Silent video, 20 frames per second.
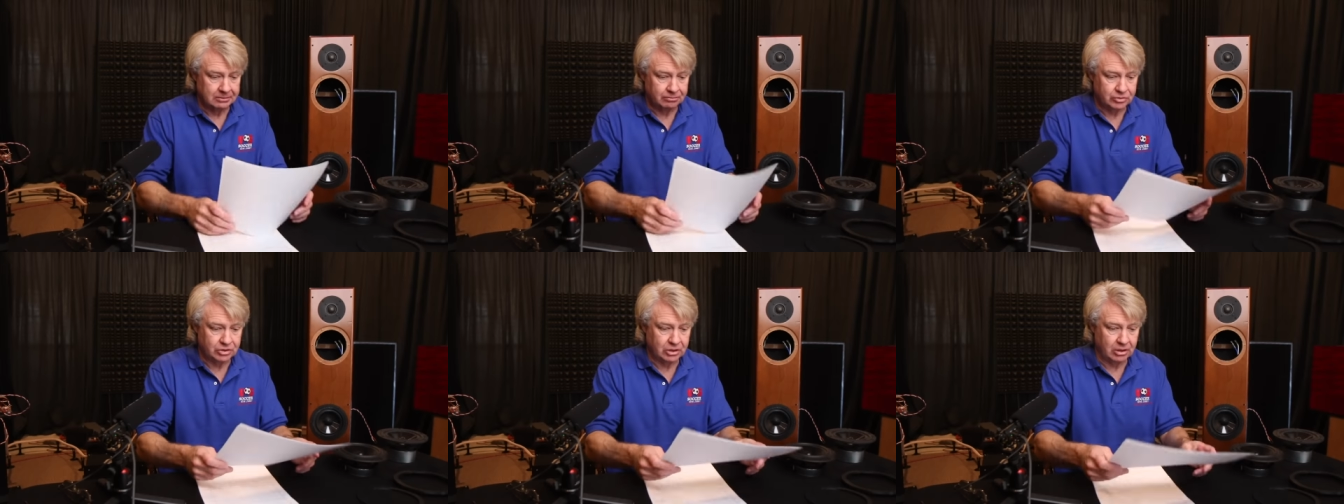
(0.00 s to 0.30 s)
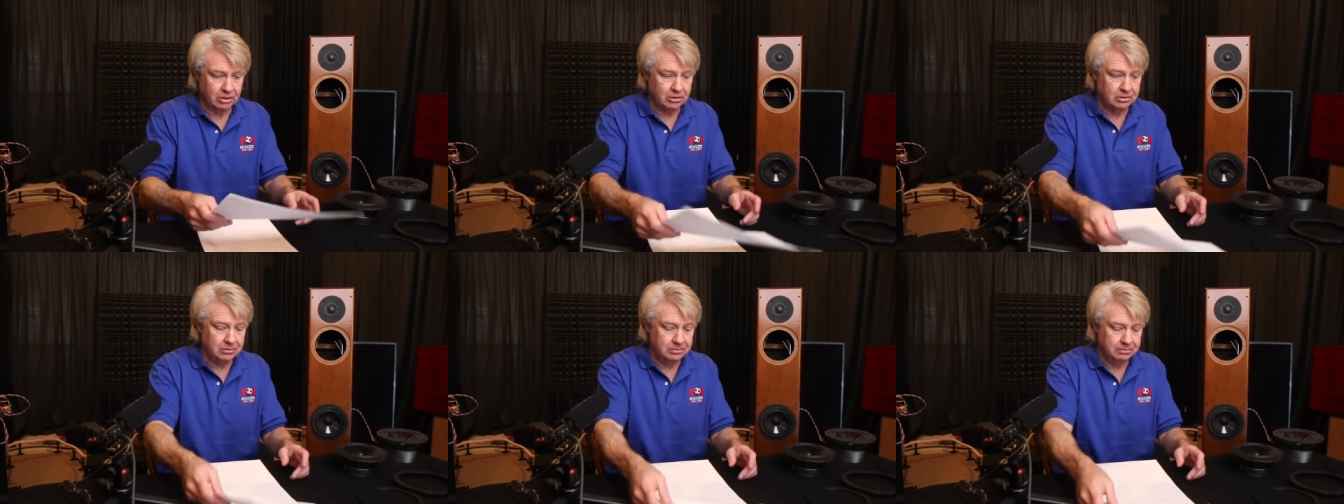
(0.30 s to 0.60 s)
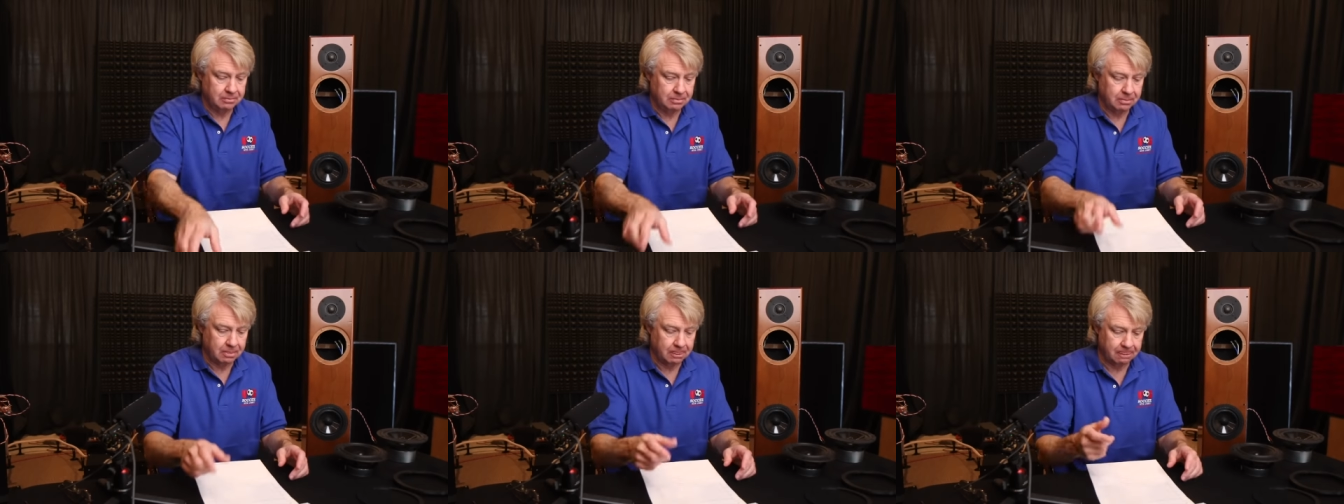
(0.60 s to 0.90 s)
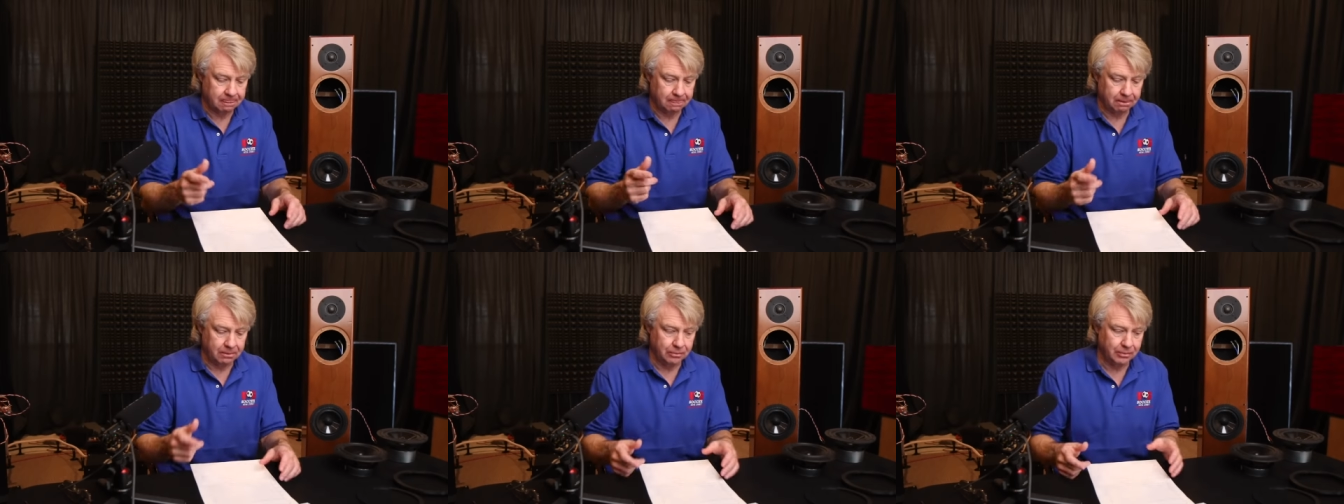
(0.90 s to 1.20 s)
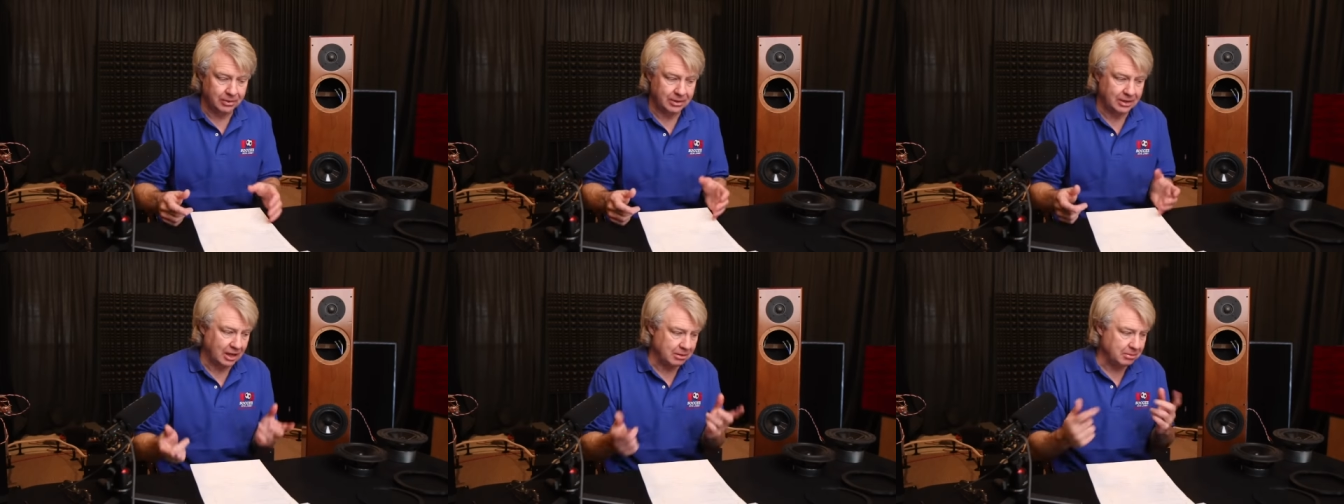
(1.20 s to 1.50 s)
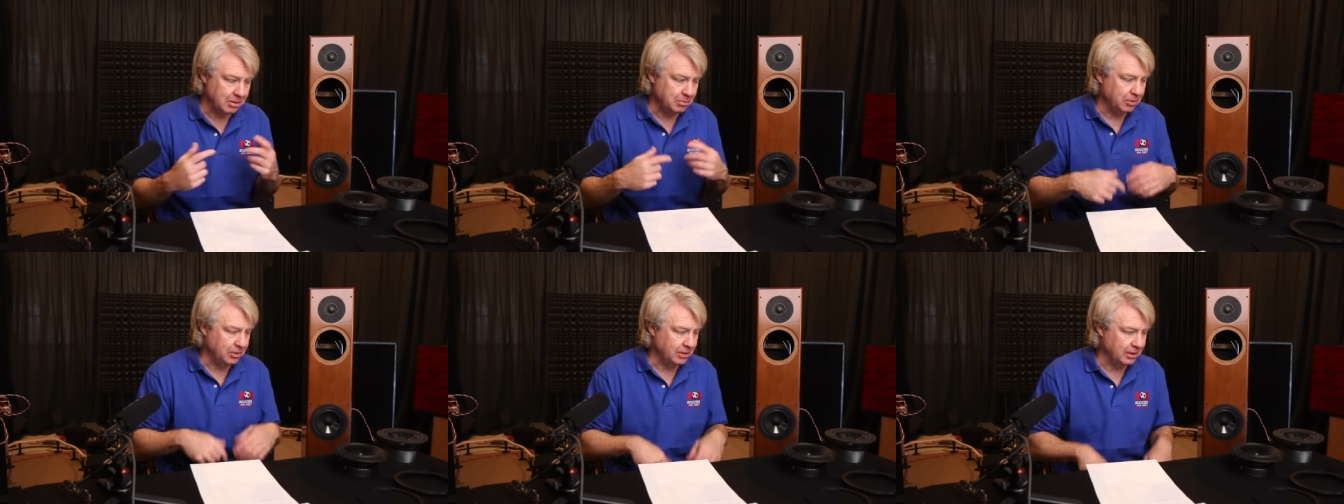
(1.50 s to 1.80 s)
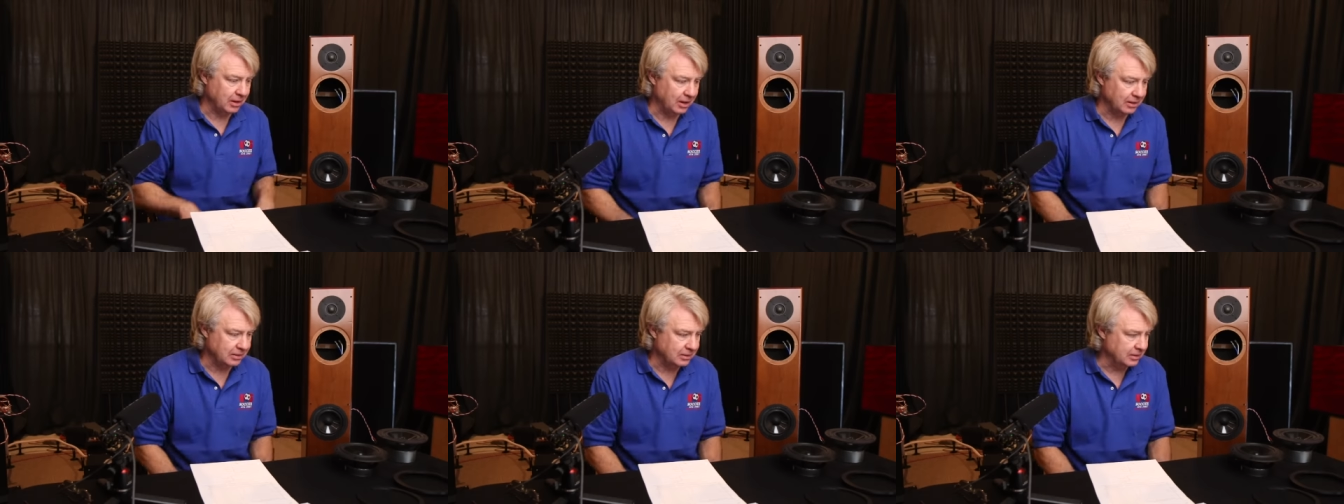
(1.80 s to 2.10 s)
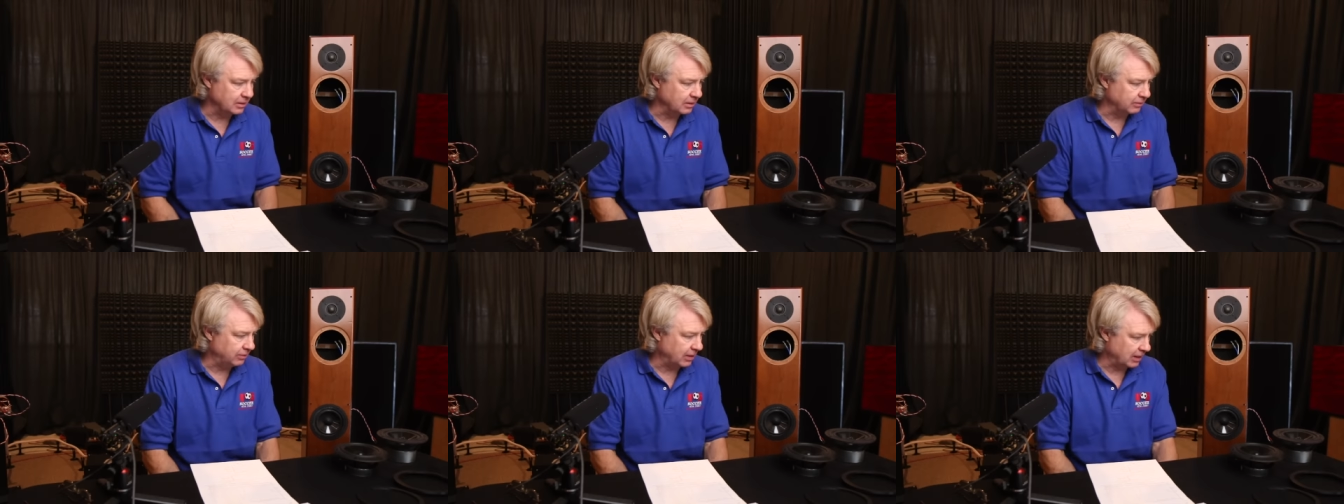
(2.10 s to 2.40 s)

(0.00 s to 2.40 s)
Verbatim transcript: So we came up with an idea of